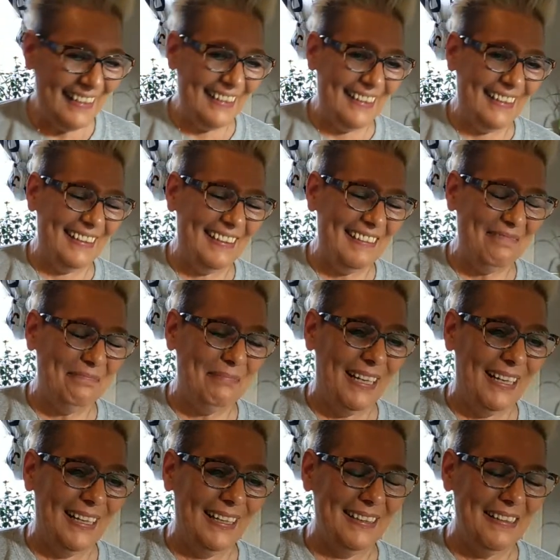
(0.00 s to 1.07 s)
oh
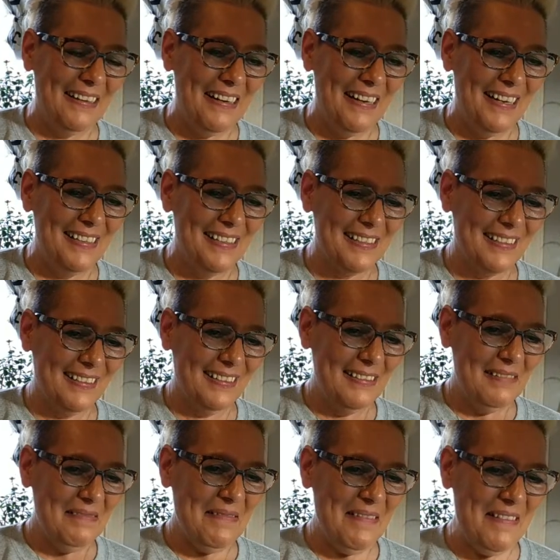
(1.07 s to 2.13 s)
my gosh.
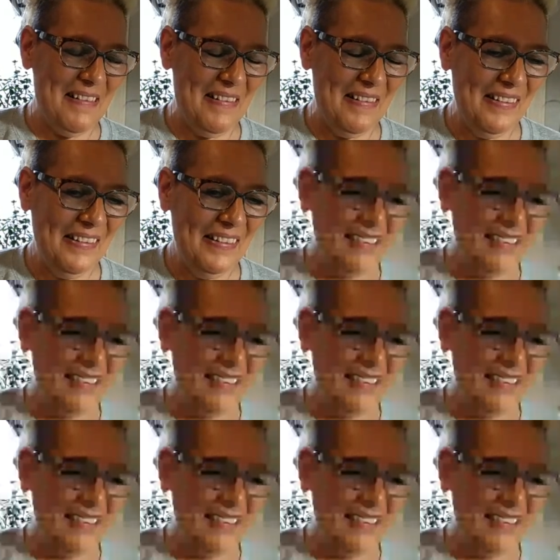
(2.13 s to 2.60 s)
Oh.